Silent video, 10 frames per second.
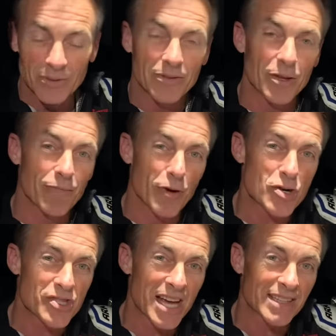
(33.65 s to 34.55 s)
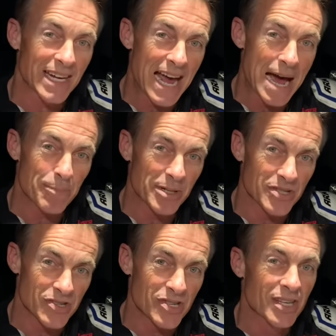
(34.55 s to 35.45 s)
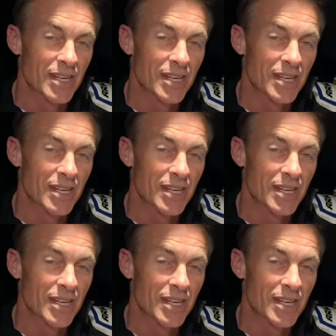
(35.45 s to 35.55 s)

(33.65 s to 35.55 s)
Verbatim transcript: The first thing that happens,